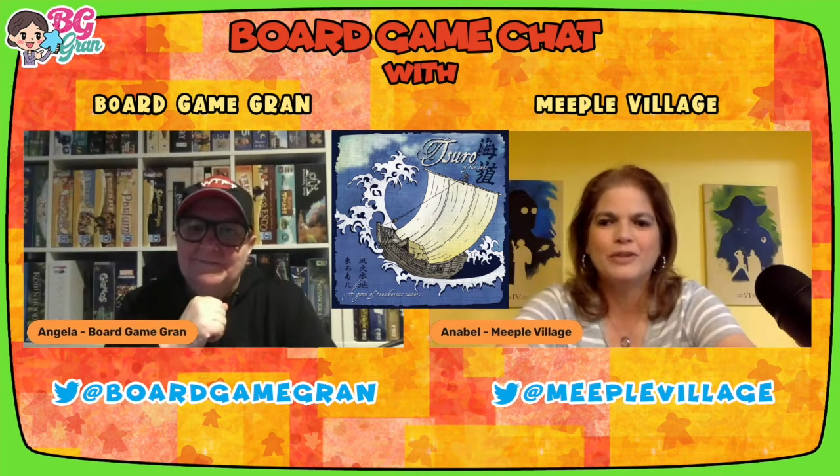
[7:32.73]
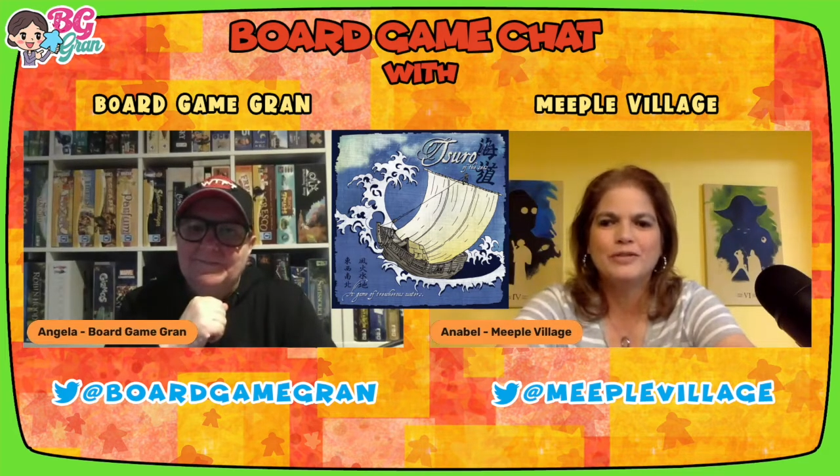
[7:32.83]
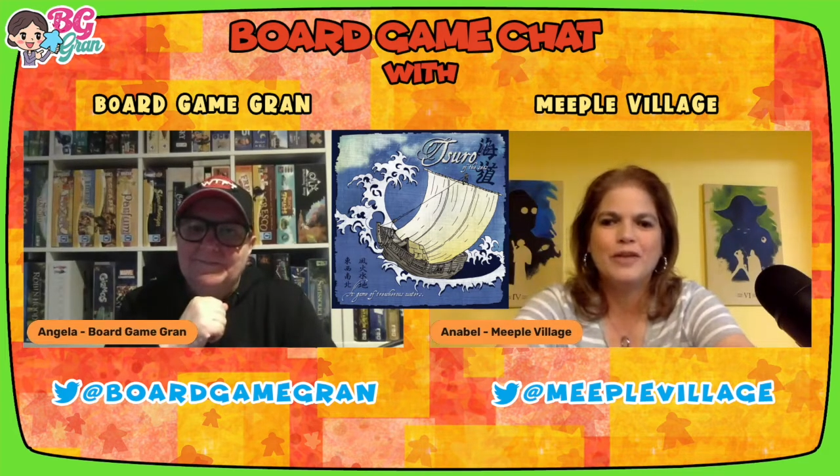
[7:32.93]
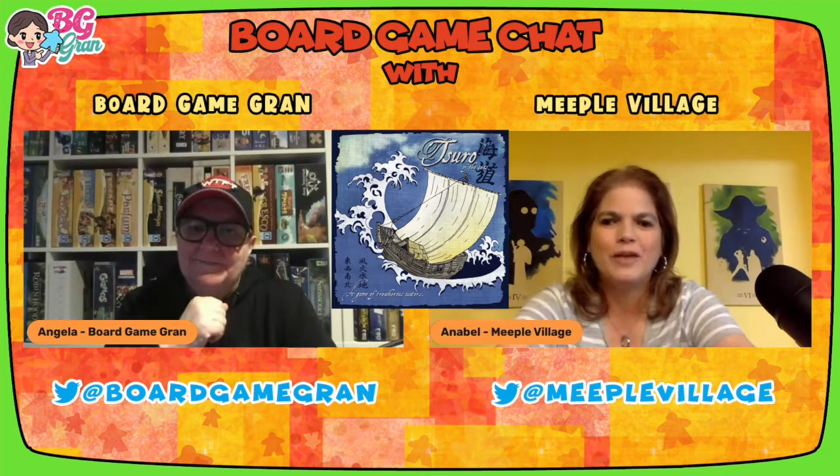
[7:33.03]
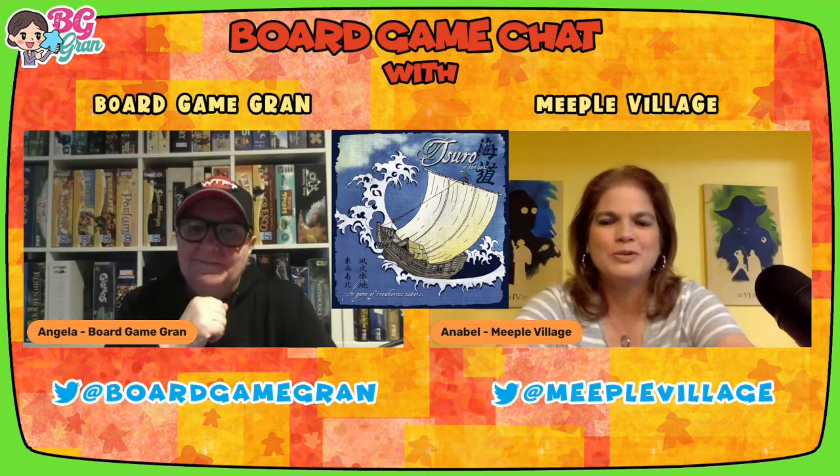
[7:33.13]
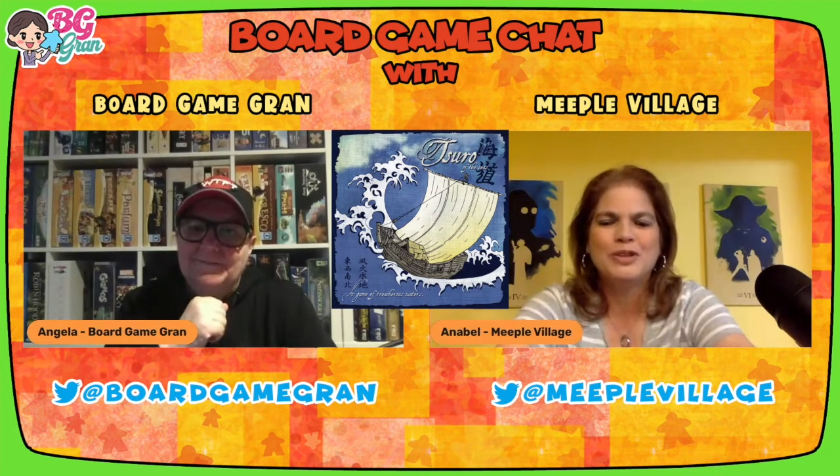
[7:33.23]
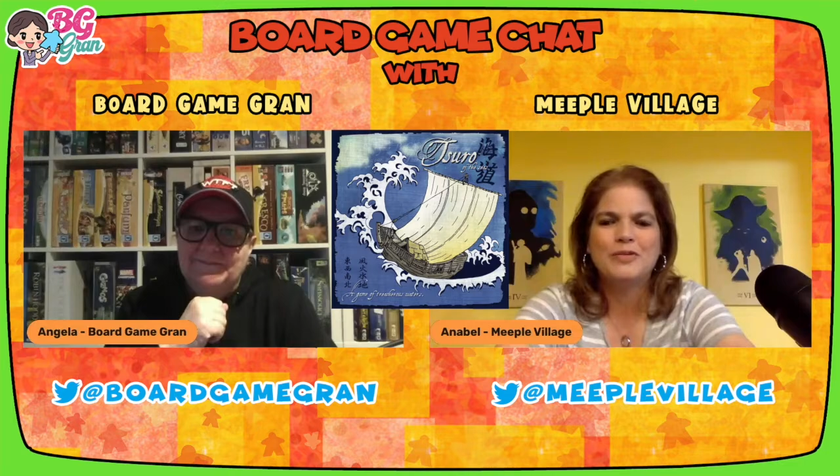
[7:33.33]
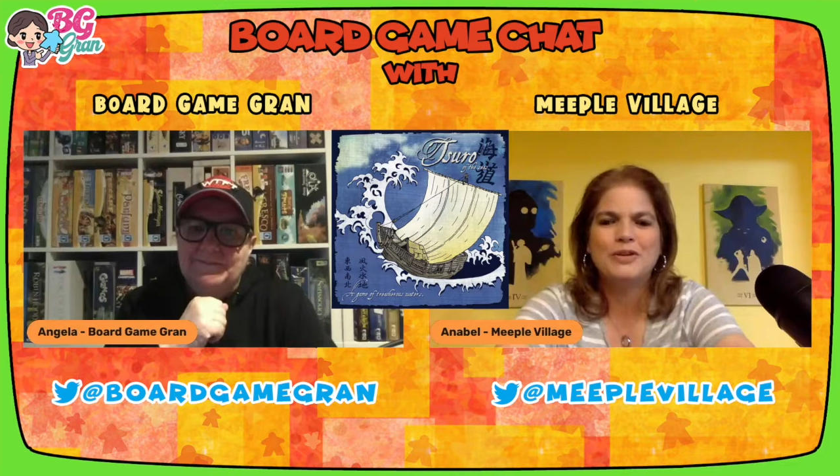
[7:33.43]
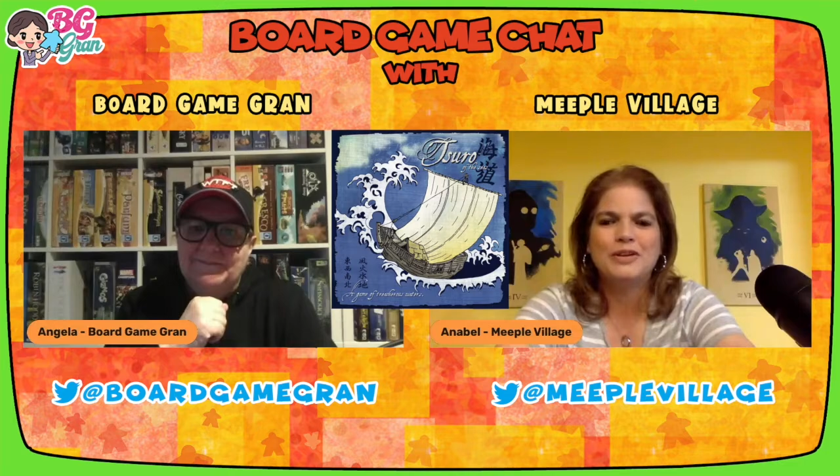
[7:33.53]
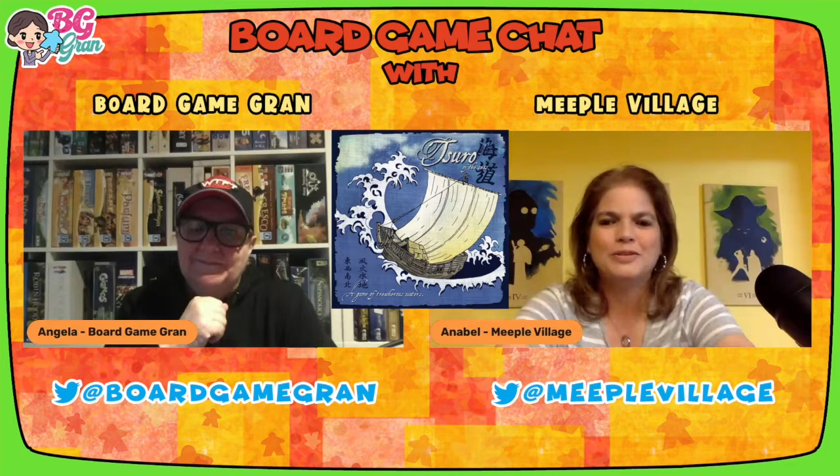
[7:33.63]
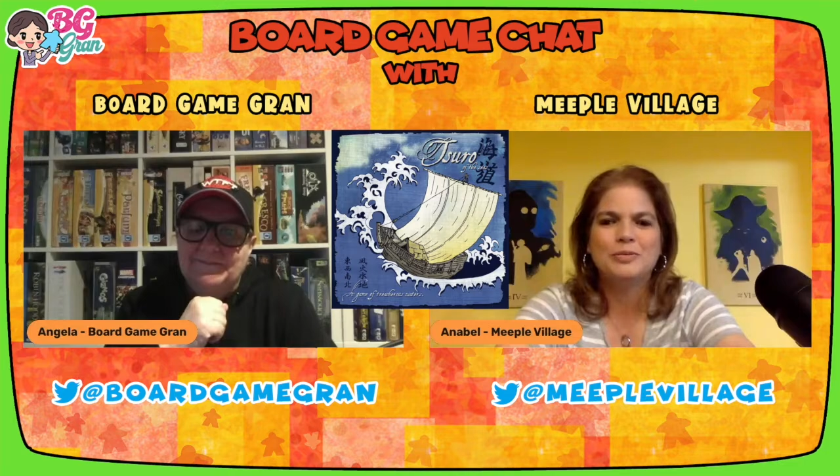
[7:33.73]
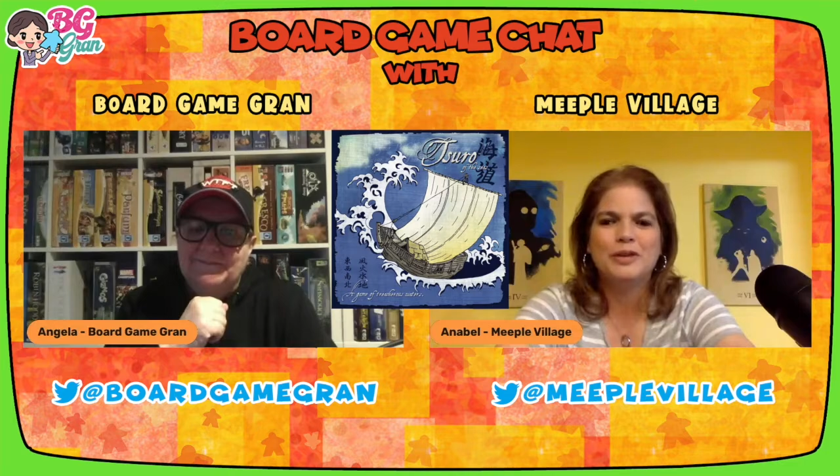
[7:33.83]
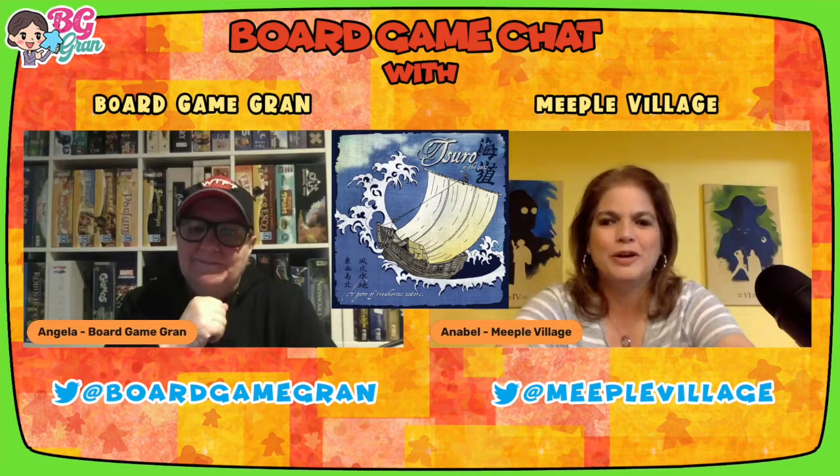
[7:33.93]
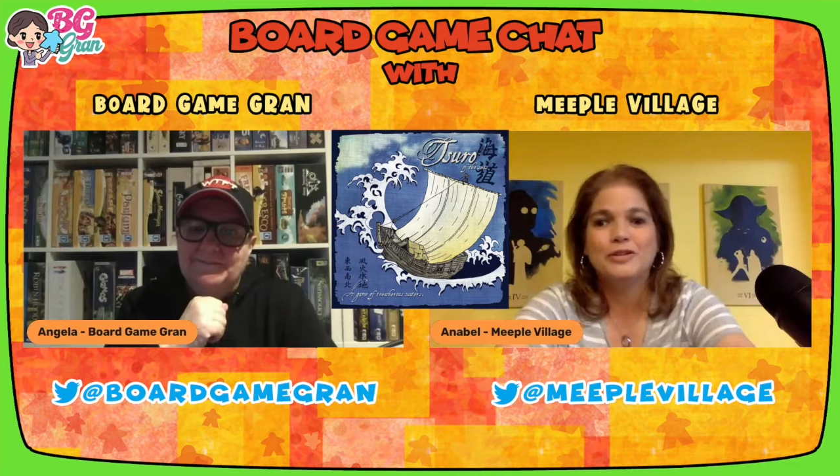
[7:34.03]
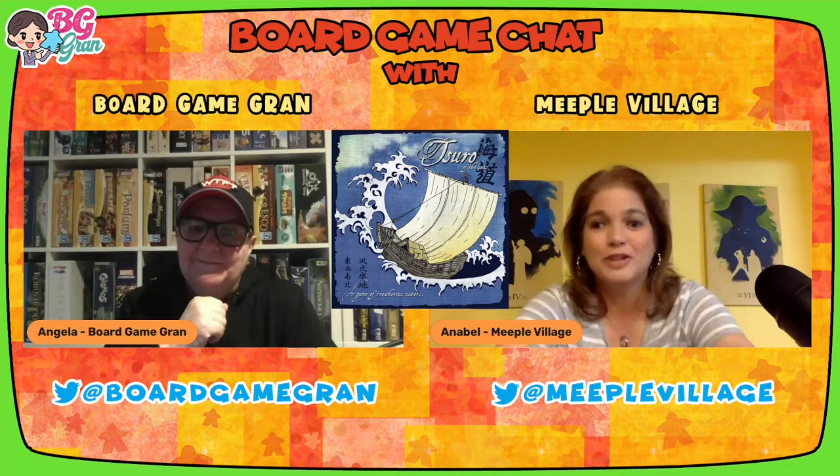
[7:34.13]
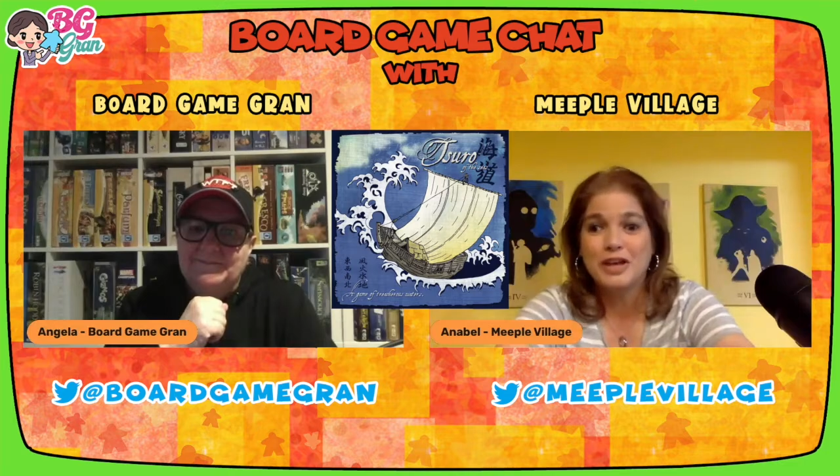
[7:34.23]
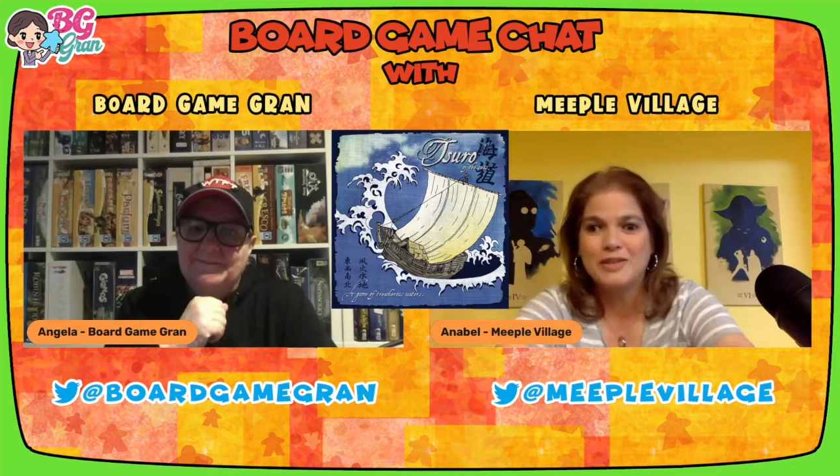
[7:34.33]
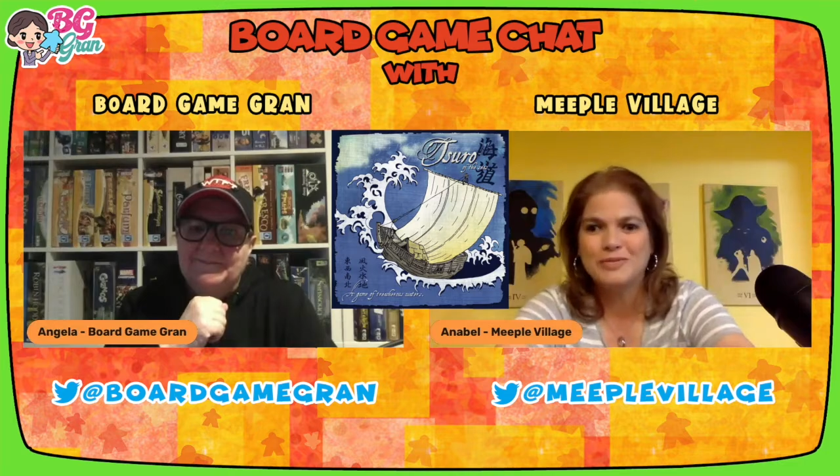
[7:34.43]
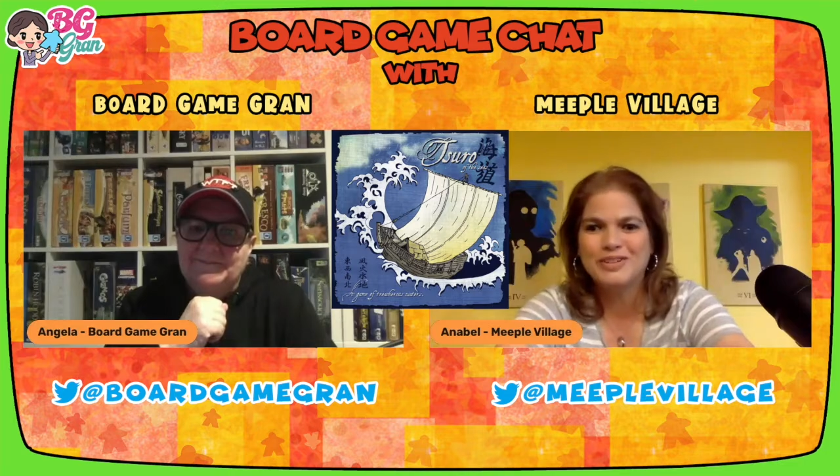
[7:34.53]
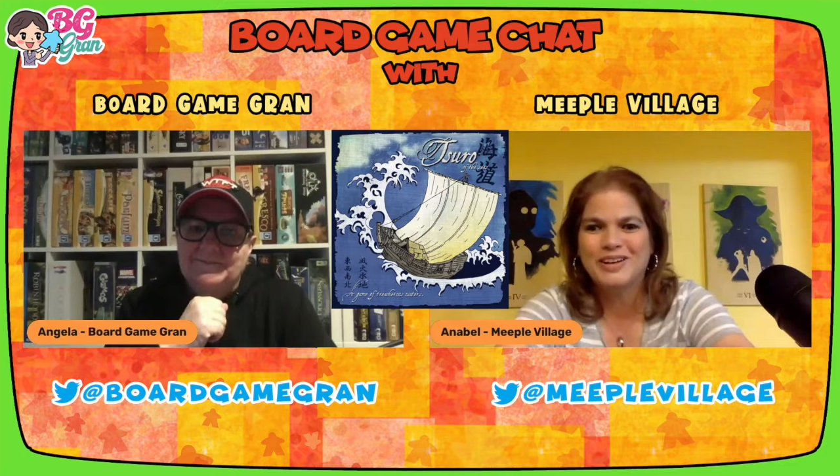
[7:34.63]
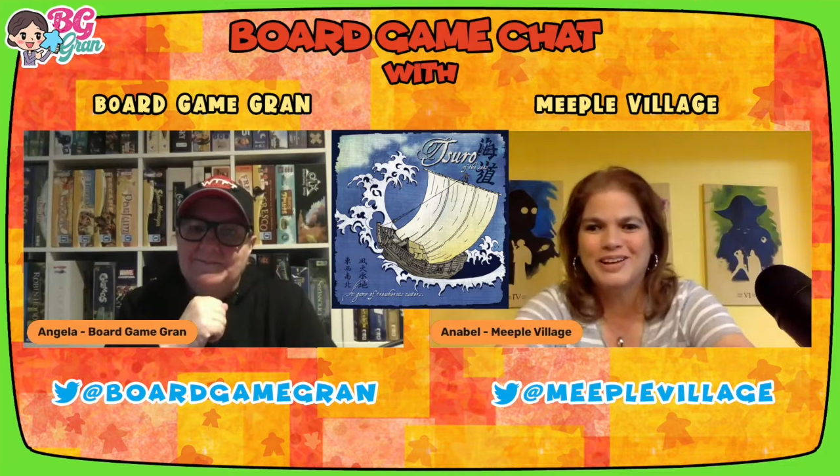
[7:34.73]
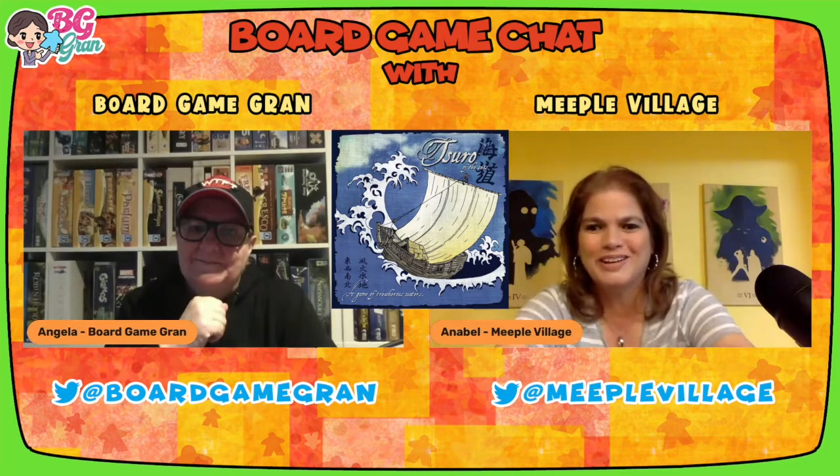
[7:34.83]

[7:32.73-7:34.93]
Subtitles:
rid of games so that we get to play other games.